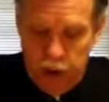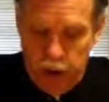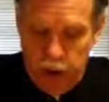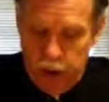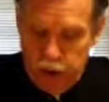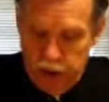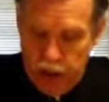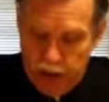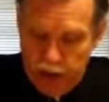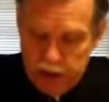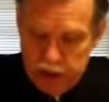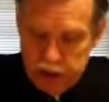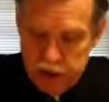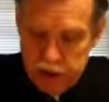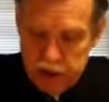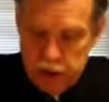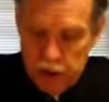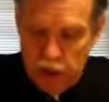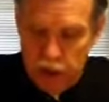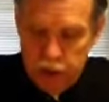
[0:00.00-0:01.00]
taxes
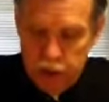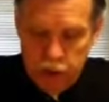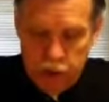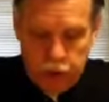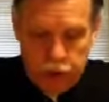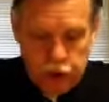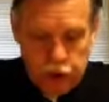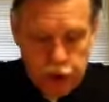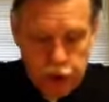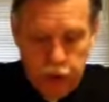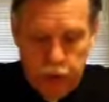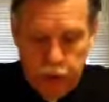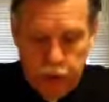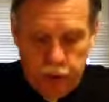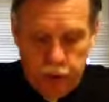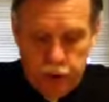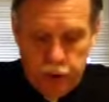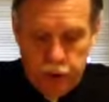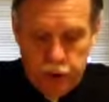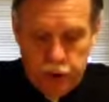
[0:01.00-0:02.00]
on consumer
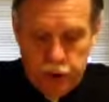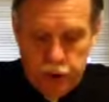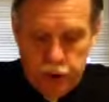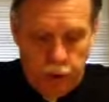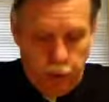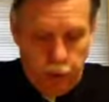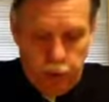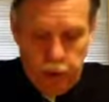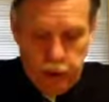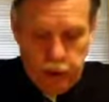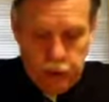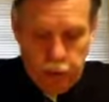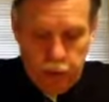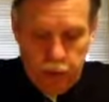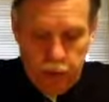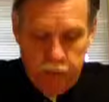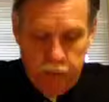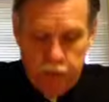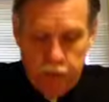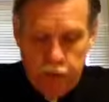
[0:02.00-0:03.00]
goods to raise
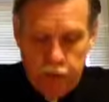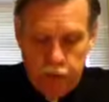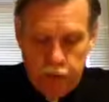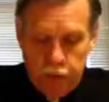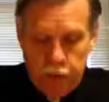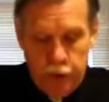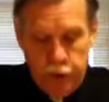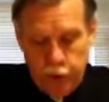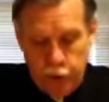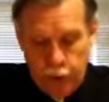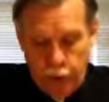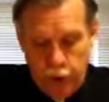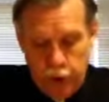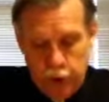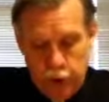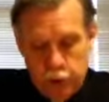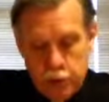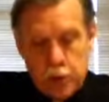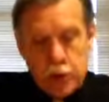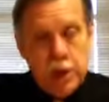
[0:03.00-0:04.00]
revenues for new
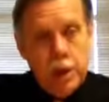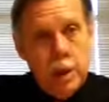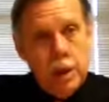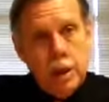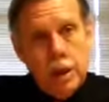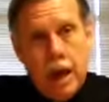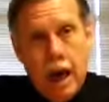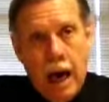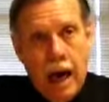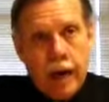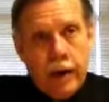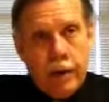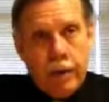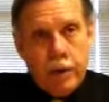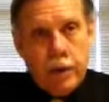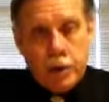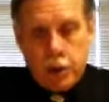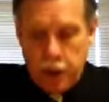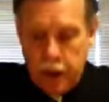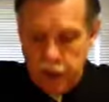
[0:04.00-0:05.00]
roads, higher
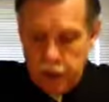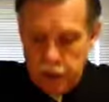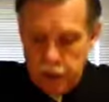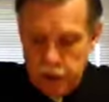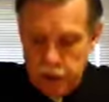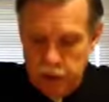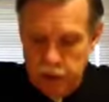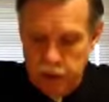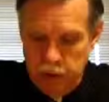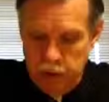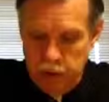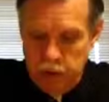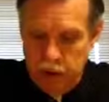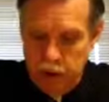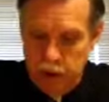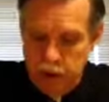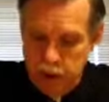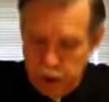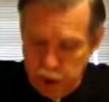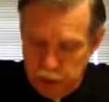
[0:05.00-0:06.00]
education,
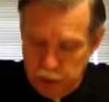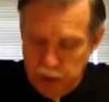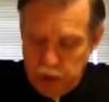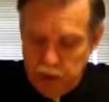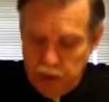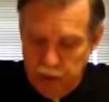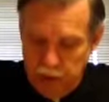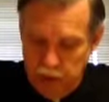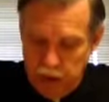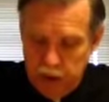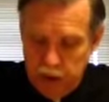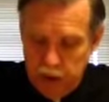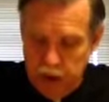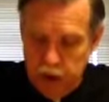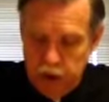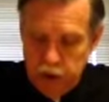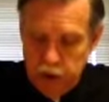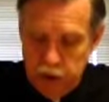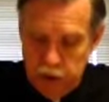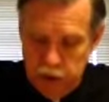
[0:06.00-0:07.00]
specifically
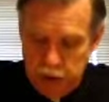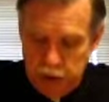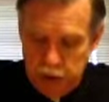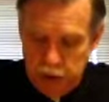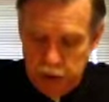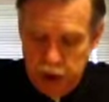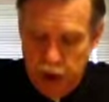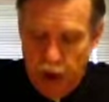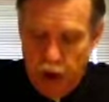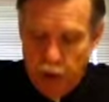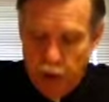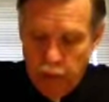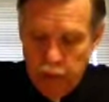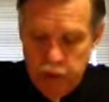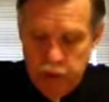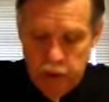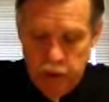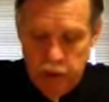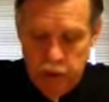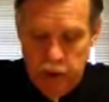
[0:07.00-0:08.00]
teacher
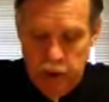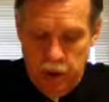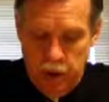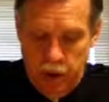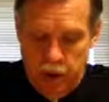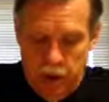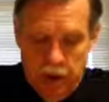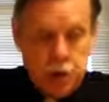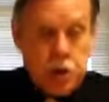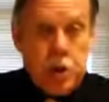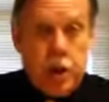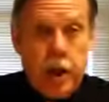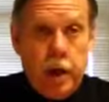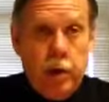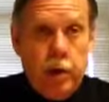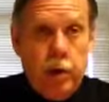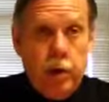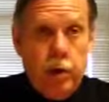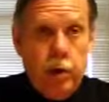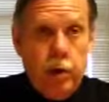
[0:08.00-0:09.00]
salaries, a
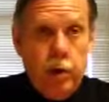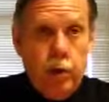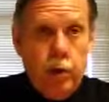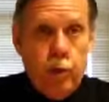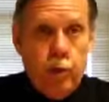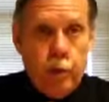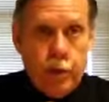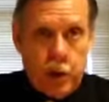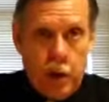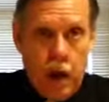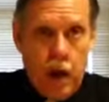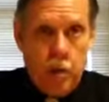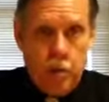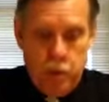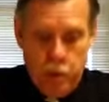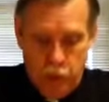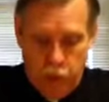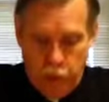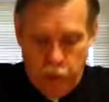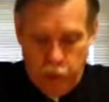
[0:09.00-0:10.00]
state
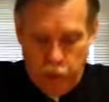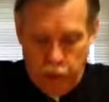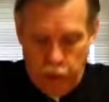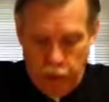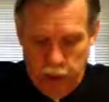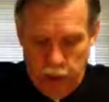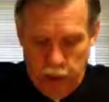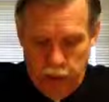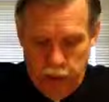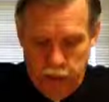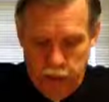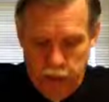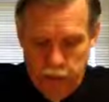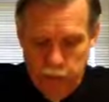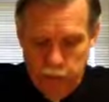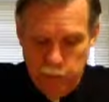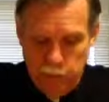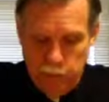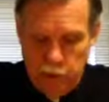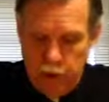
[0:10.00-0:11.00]
retirement program,
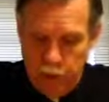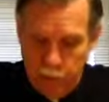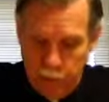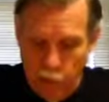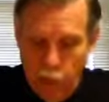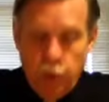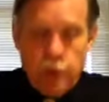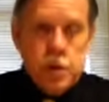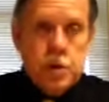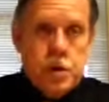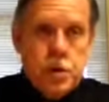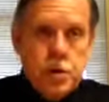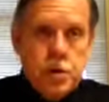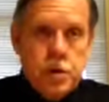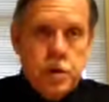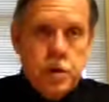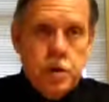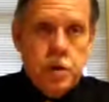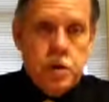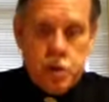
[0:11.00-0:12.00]
and more
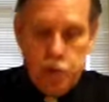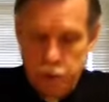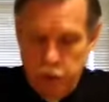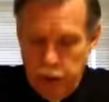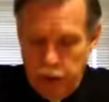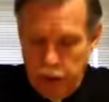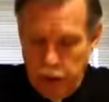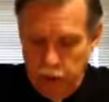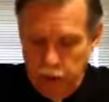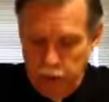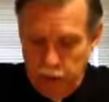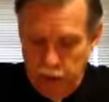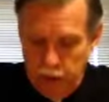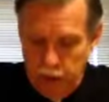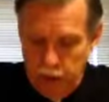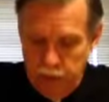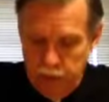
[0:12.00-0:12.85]
assistance to the elderly.